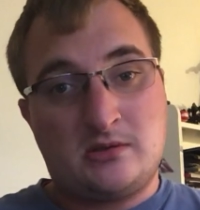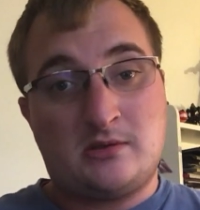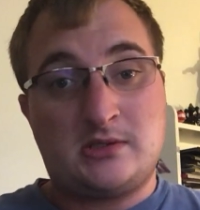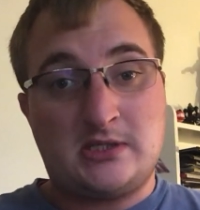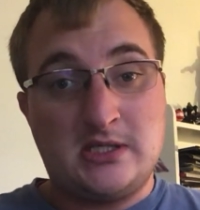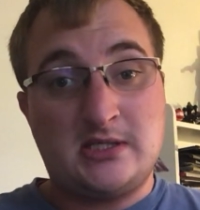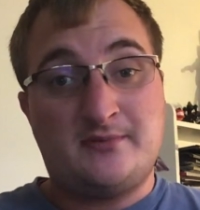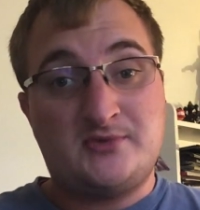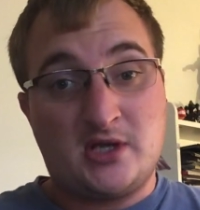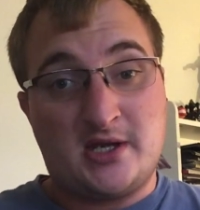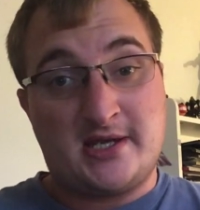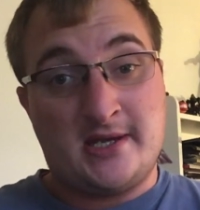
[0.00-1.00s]
sees of
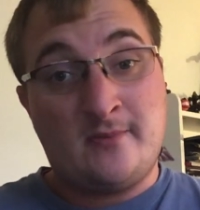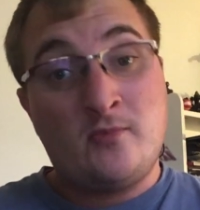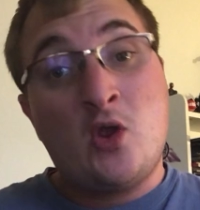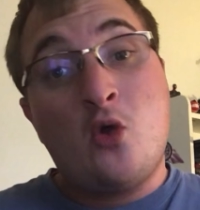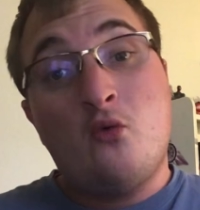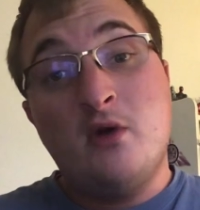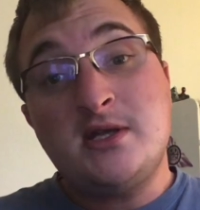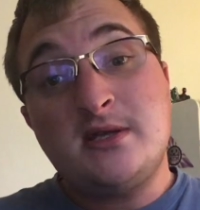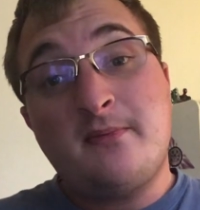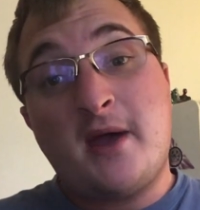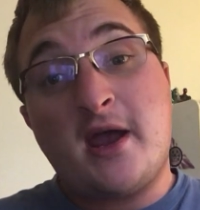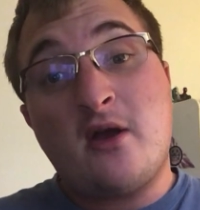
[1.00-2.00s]
Chucky, which is,
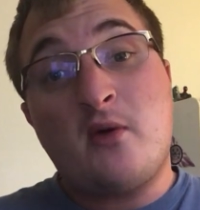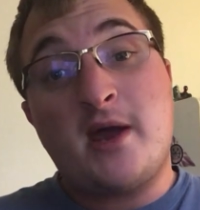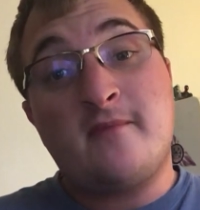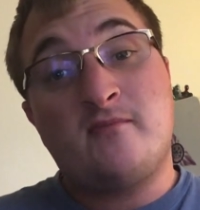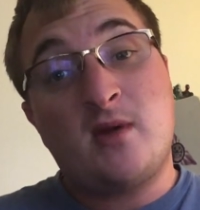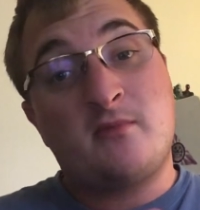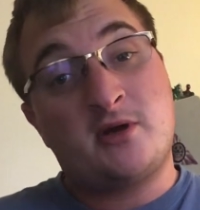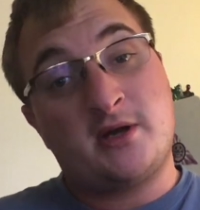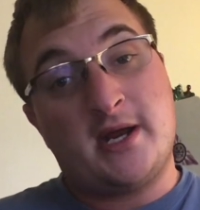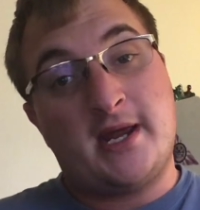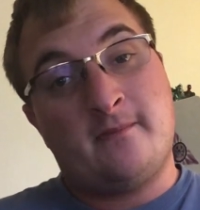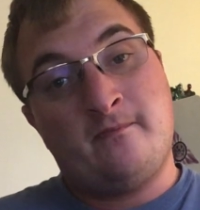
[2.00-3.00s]
by the way,
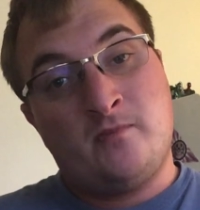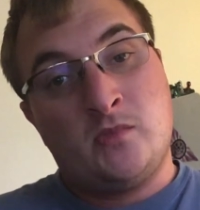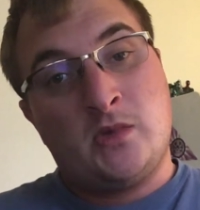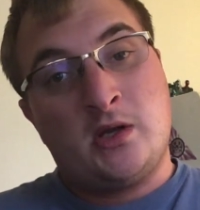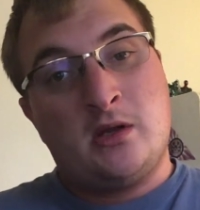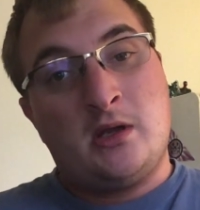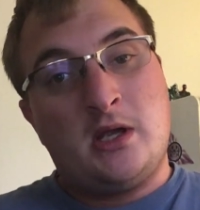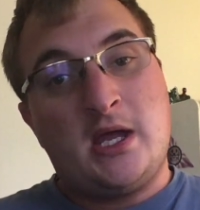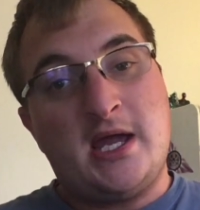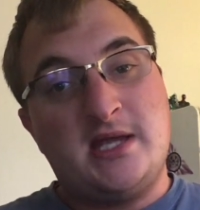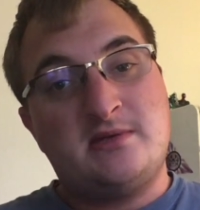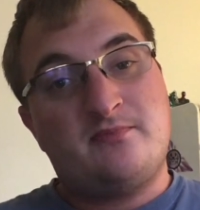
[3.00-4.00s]
number
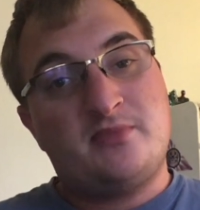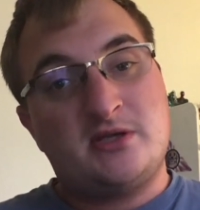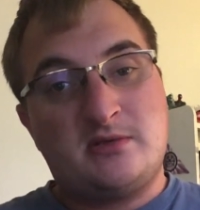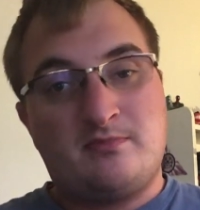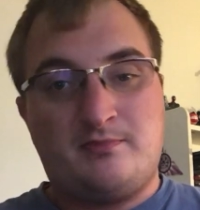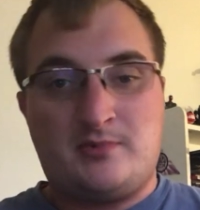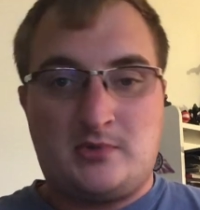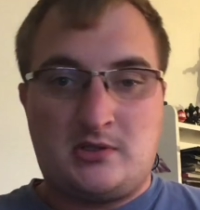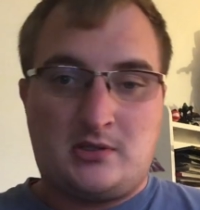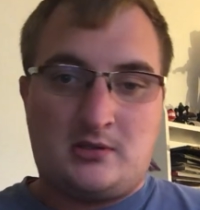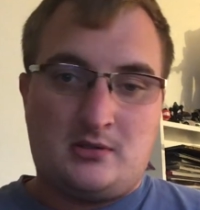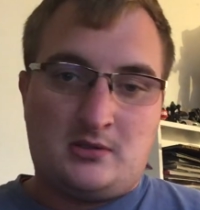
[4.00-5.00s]
8, but
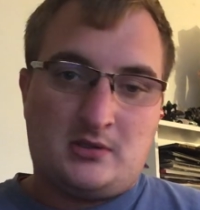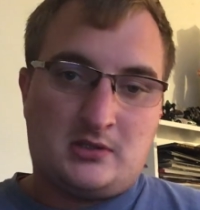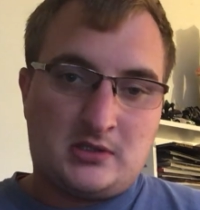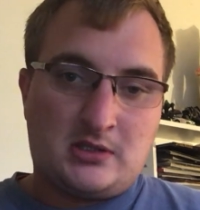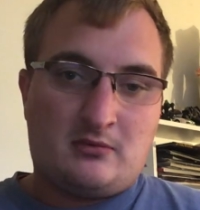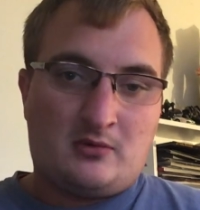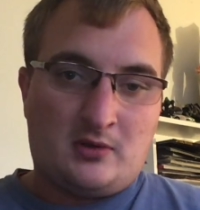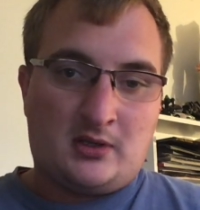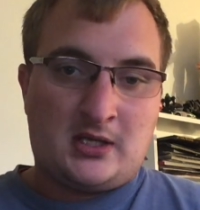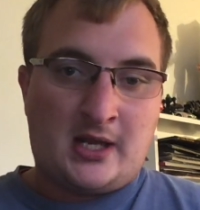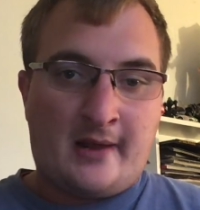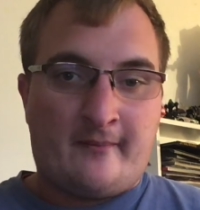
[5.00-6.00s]
similar like
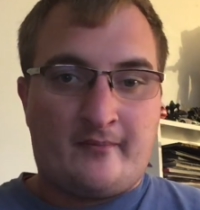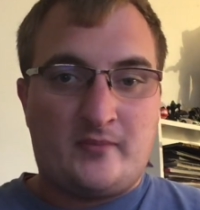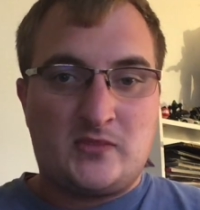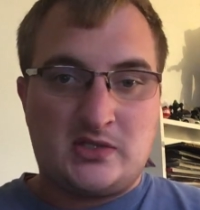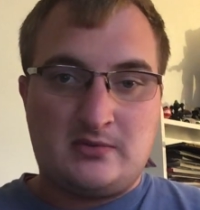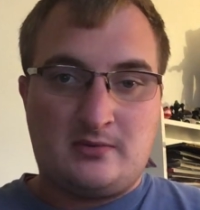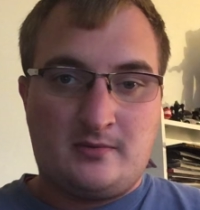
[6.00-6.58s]
that. It's